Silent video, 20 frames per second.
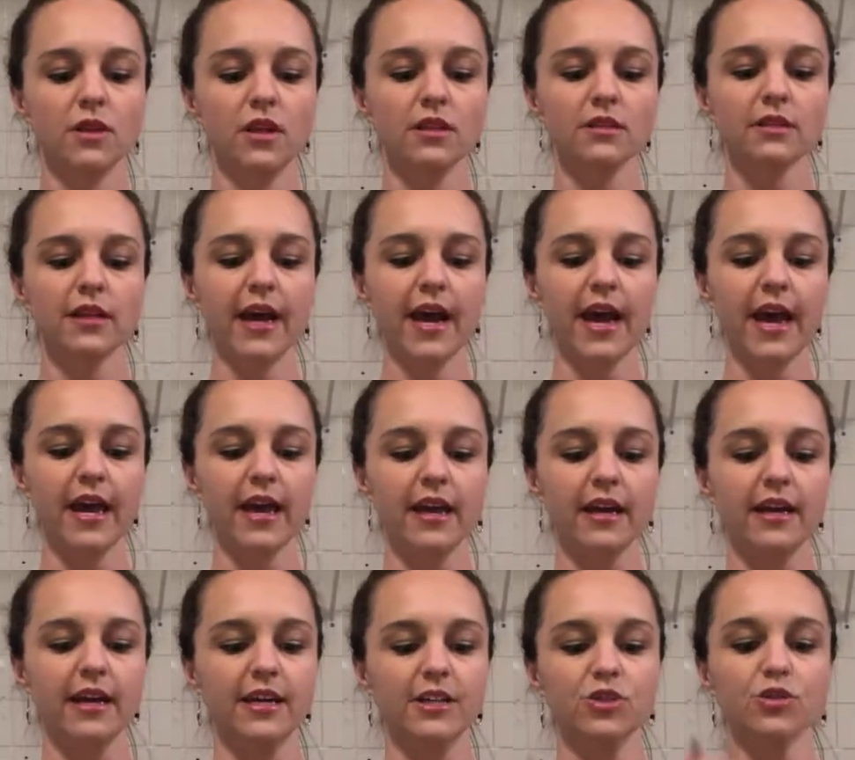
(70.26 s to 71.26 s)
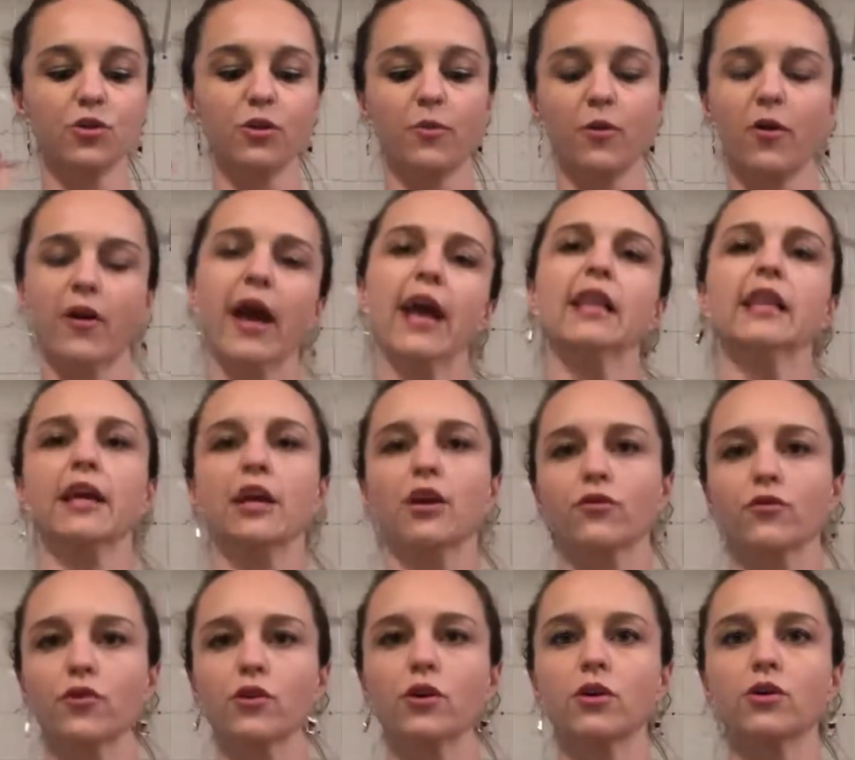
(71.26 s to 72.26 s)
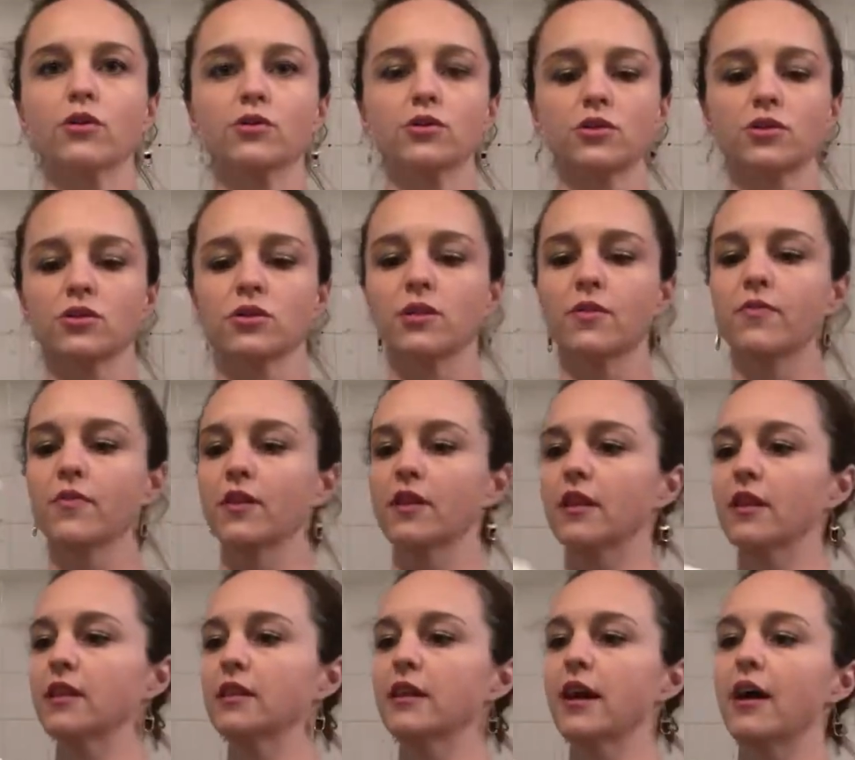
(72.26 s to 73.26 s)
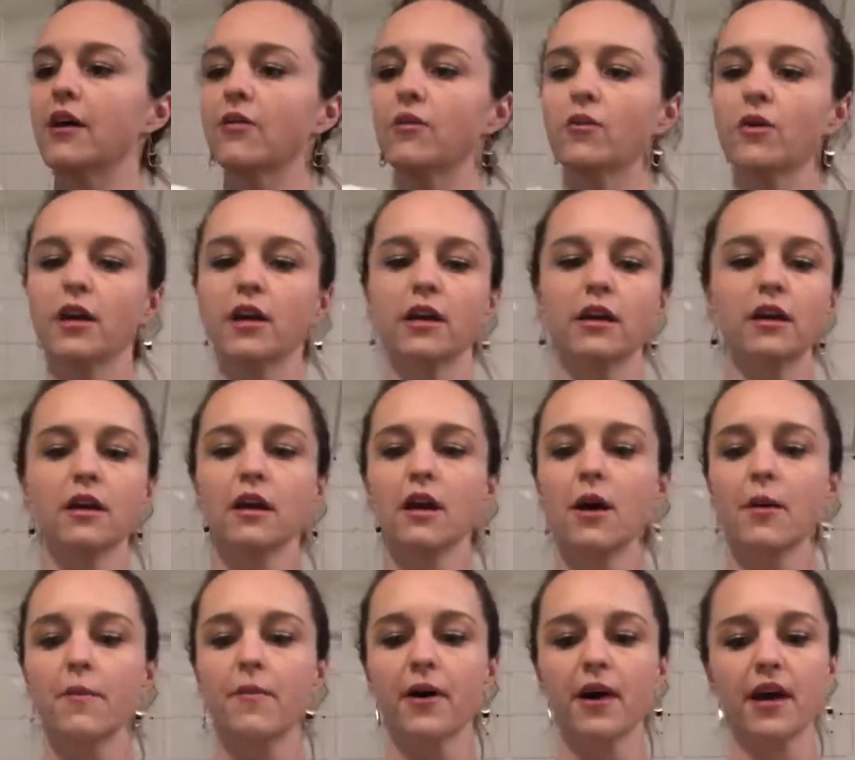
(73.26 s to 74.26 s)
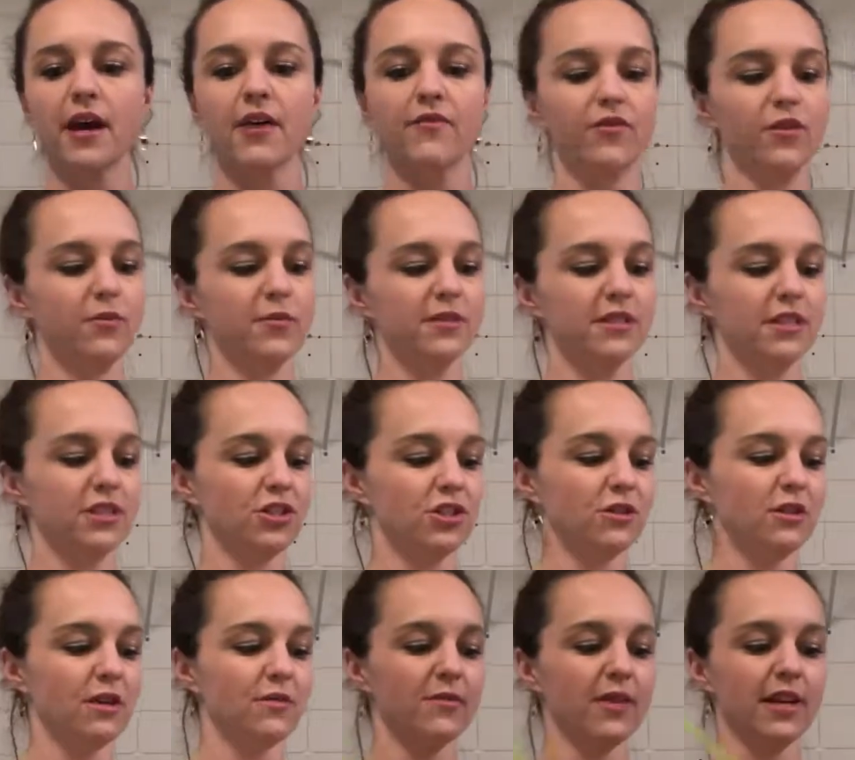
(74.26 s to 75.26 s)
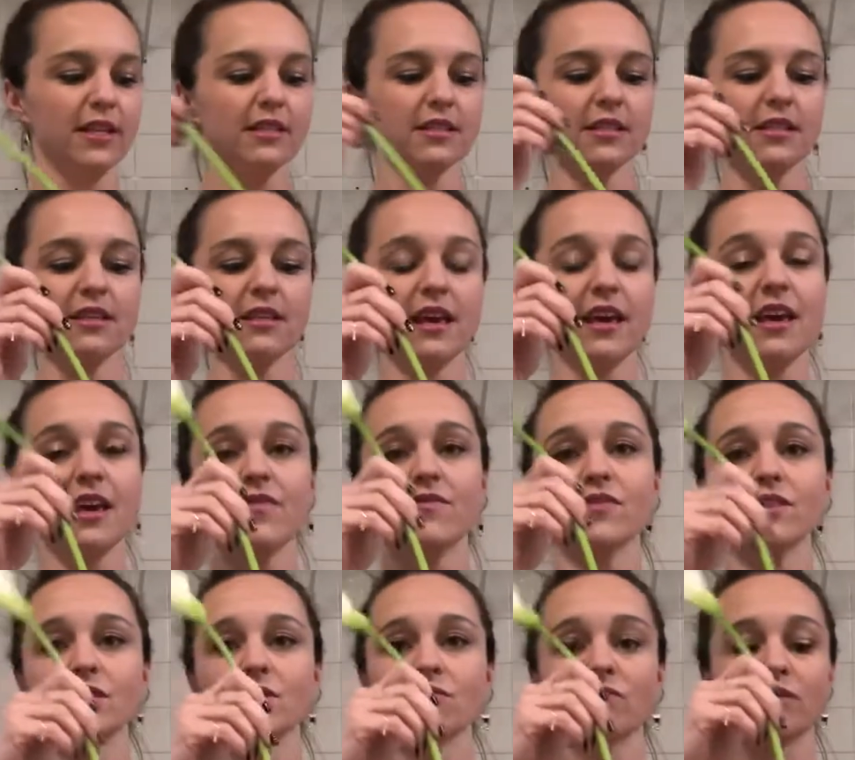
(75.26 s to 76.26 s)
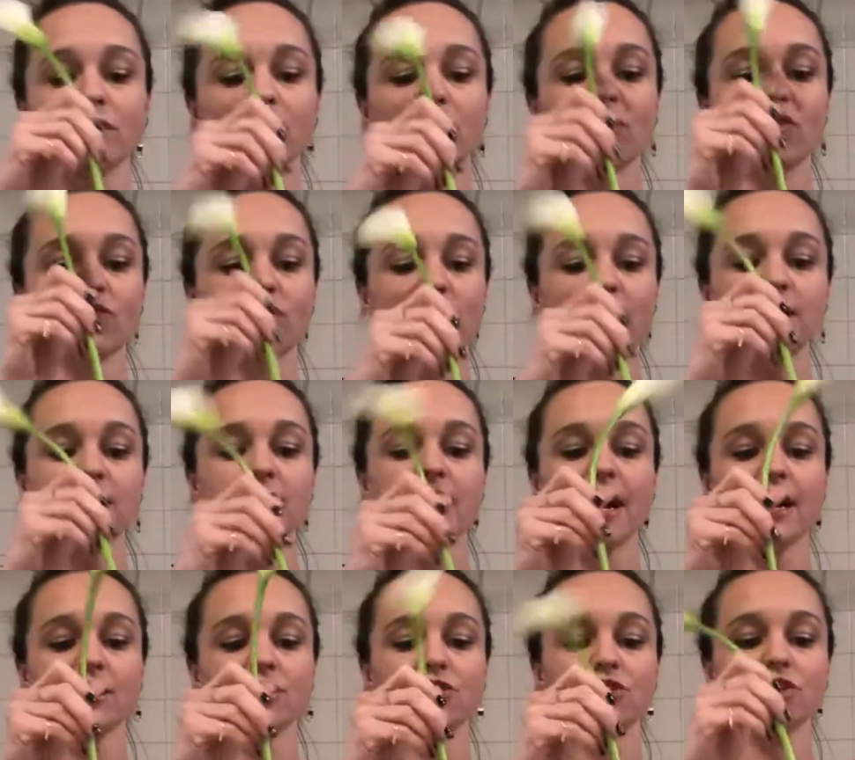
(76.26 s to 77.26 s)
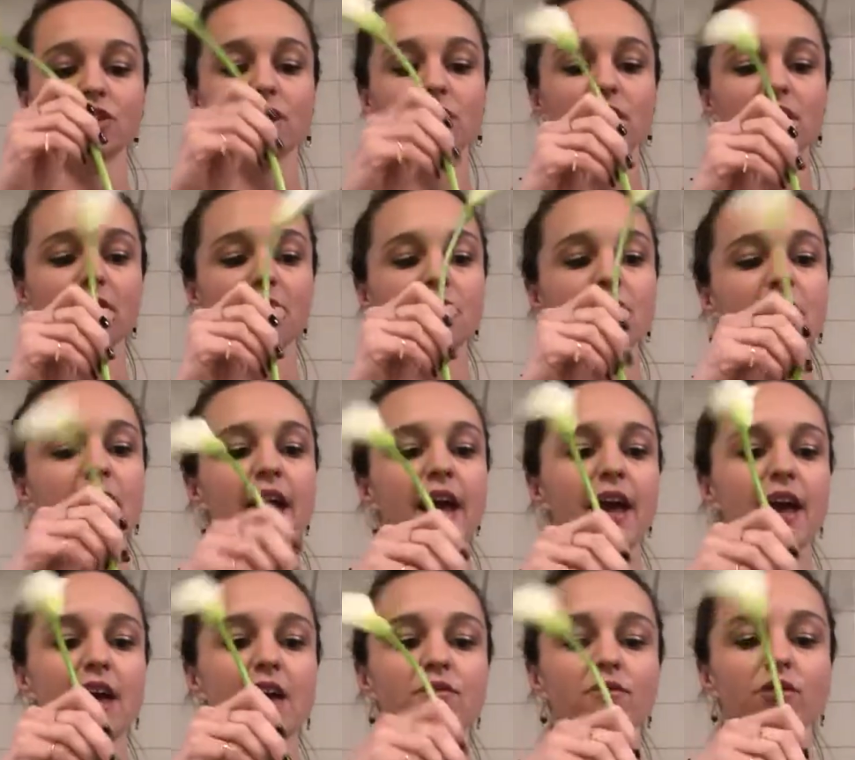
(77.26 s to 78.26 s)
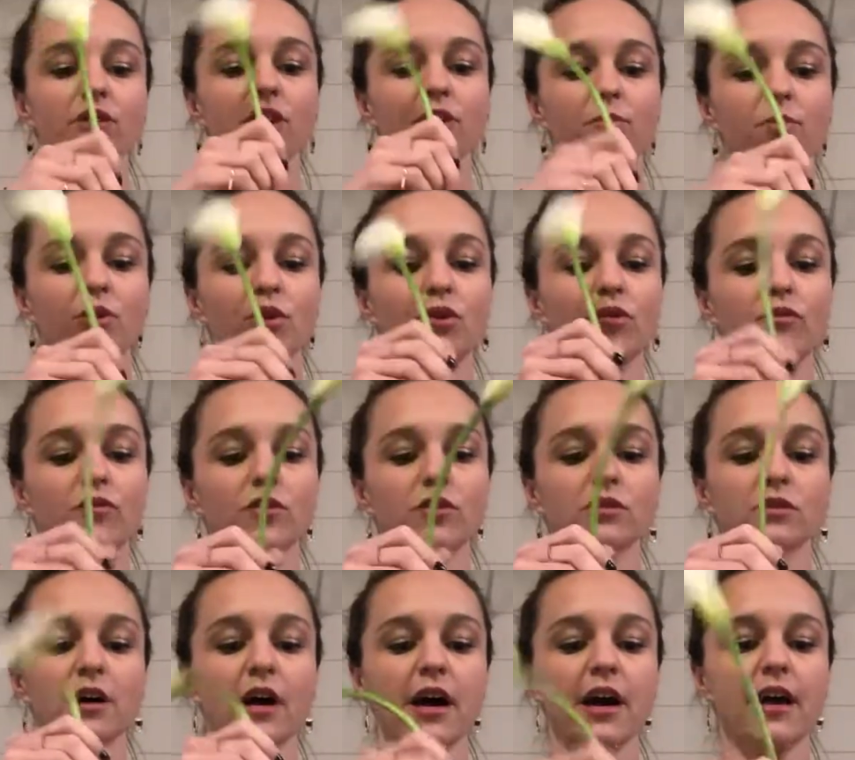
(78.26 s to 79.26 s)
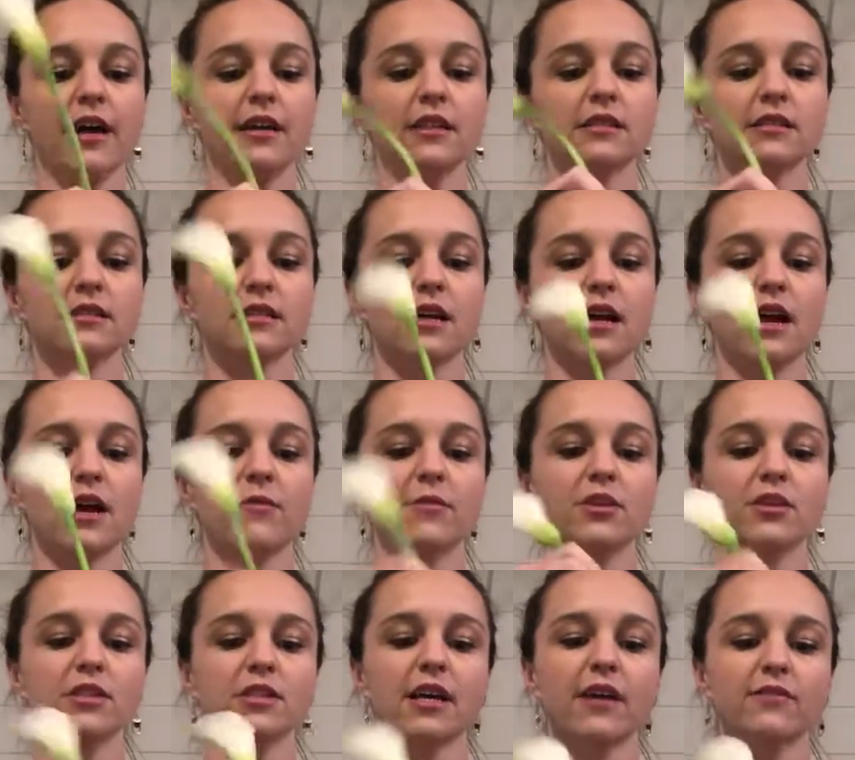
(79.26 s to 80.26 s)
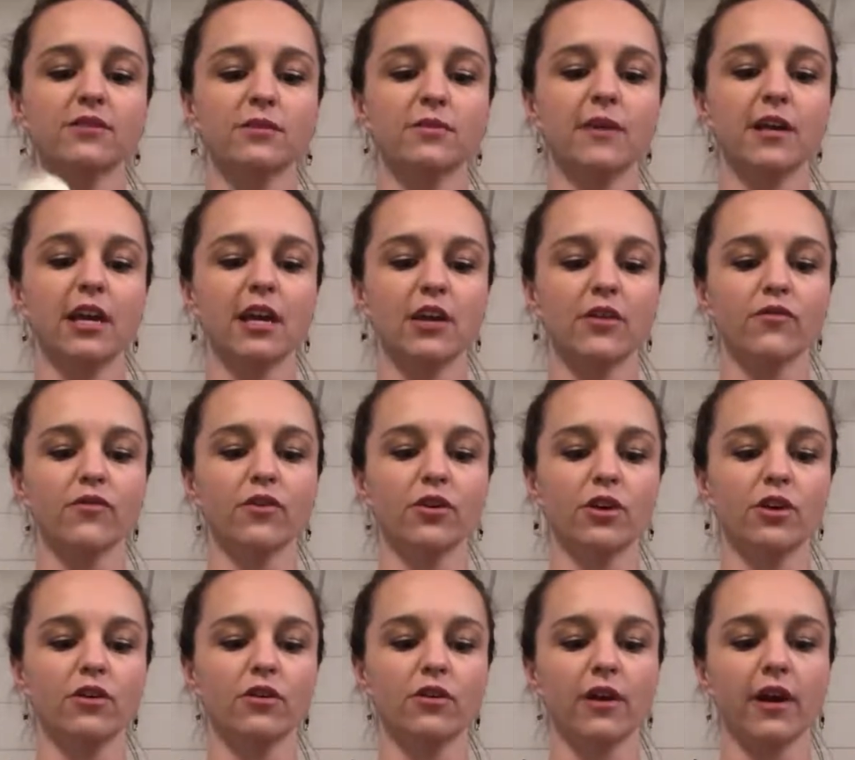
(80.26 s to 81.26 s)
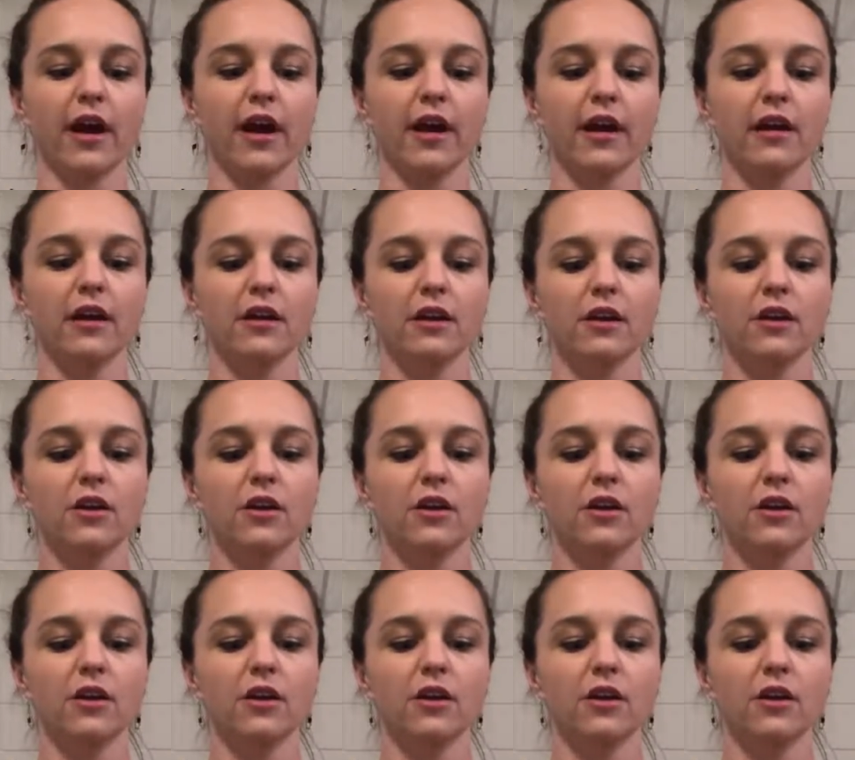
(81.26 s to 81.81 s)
lay into a bouquet like a rose or something like that would. But if you position them nicely, they give this really great texture and really beautiful lines. You just have to be careful you don't get